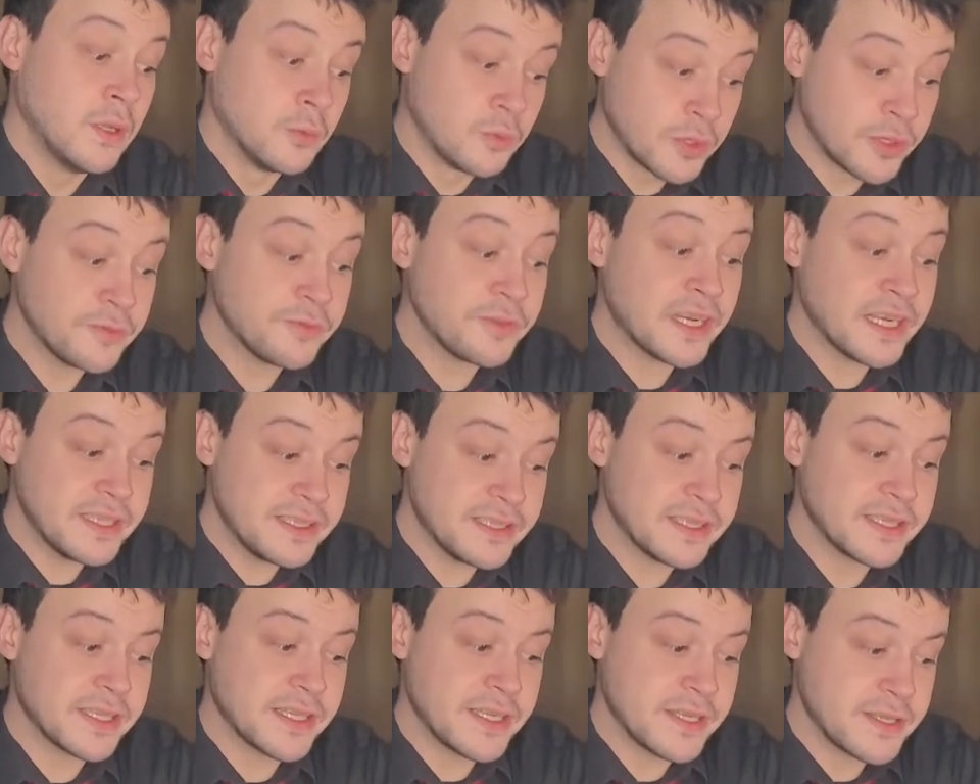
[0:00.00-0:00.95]
We fight
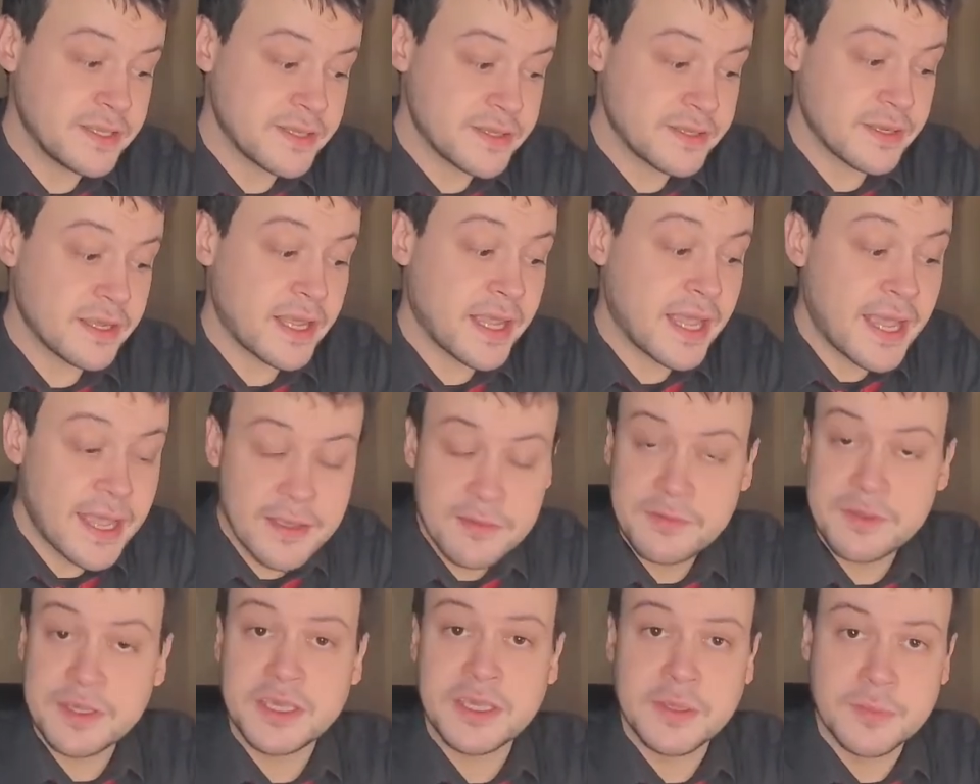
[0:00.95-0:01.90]
against
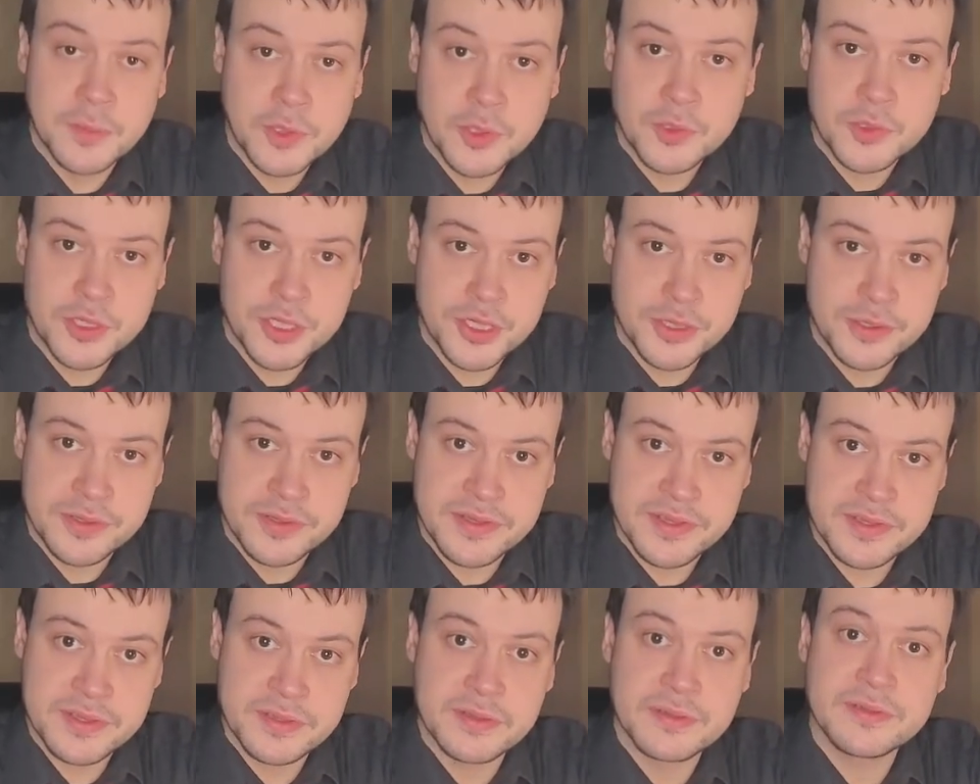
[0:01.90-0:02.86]
heavy
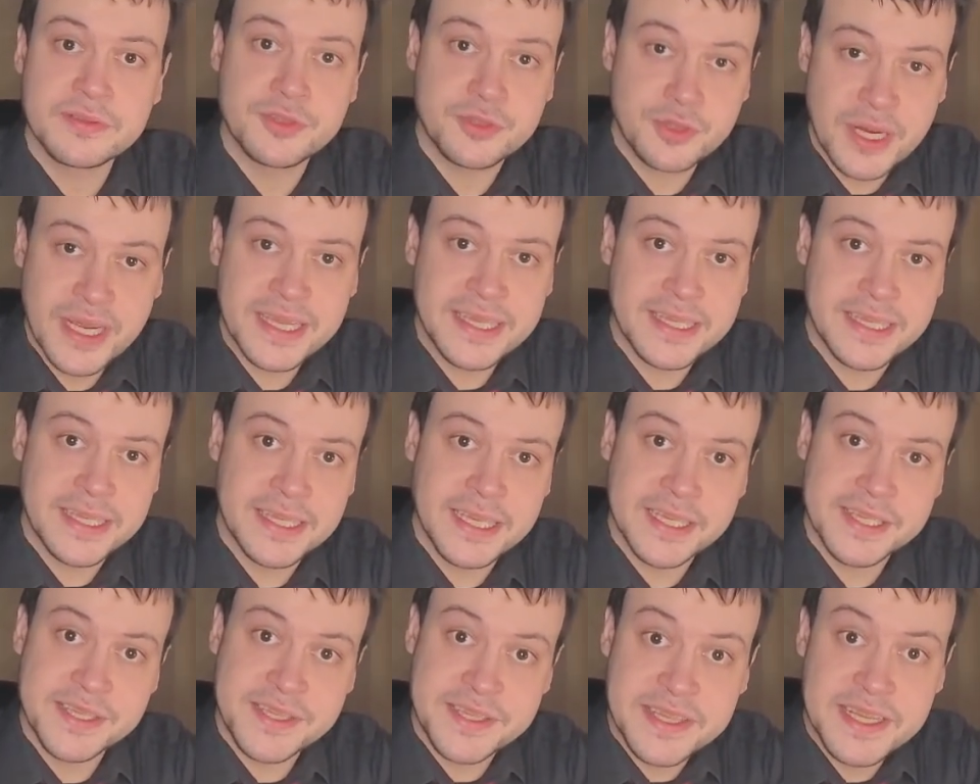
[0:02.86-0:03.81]
emotions, dragging
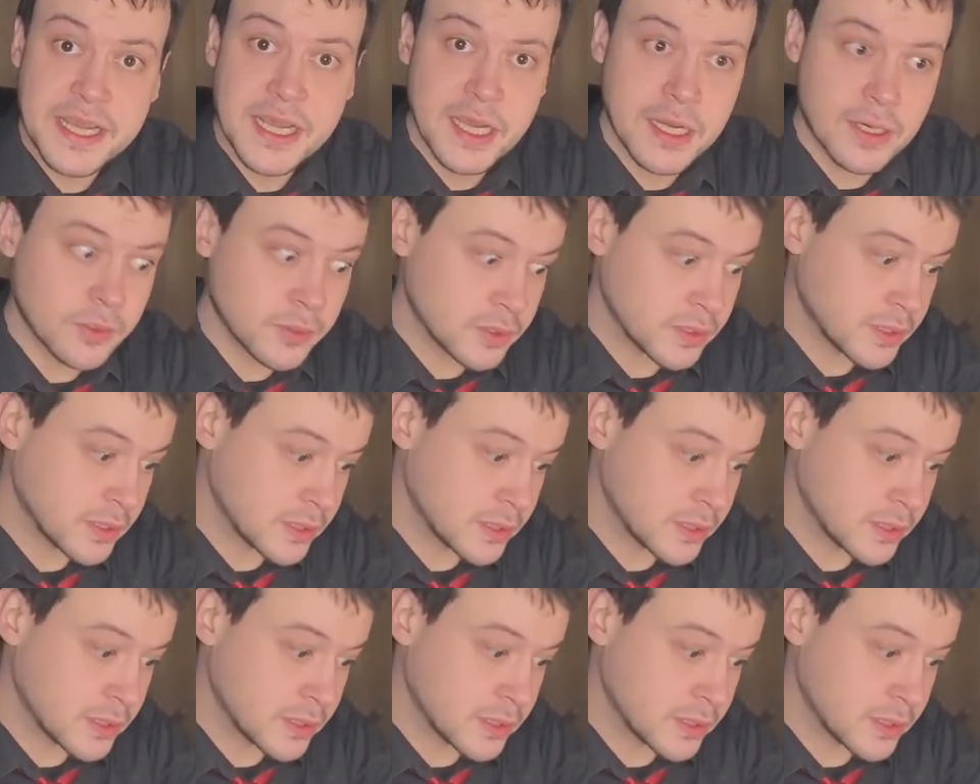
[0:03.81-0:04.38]
us down.